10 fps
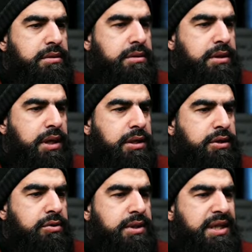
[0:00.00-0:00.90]
uh, okay,
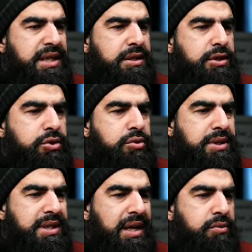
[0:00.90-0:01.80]
so did you
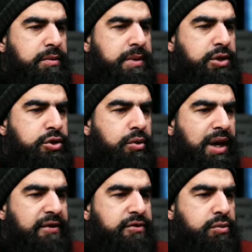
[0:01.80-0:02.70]
say women don't
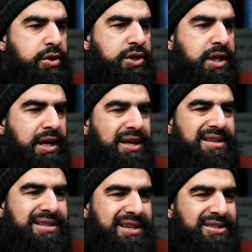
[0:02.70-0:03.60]
have to wash their hair?
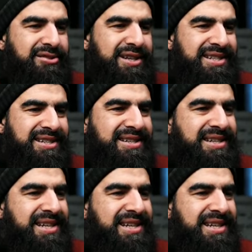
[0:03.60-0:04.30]
That's right.